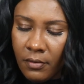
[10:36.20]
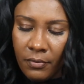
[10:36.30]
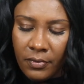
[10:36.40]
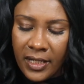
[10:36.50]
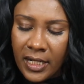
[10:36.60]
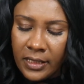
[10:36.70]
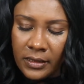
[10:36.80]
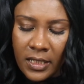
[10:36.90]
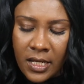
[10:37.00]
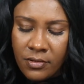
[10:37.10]
When I
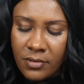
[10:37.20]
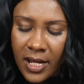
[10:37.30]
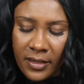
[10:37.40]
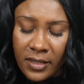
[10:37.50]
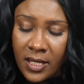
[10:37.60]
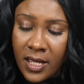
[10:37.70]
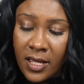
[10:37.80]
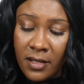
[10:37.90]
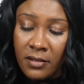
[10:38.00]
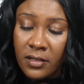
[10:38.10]
tell you that
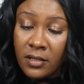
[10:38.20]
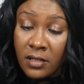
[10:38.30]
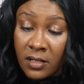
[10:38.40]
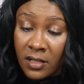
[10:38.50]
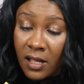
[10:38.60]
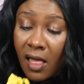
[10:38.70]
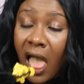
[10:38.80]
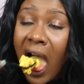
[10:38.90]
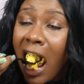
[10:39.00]
thing good.